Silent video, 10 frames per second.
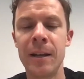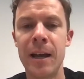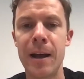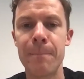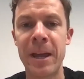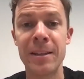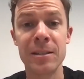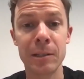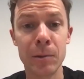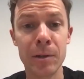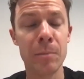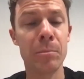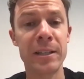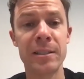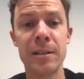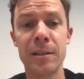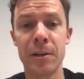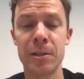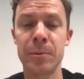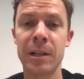And there's a lot of complexity that
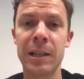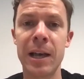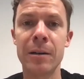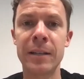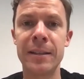goes with cloud,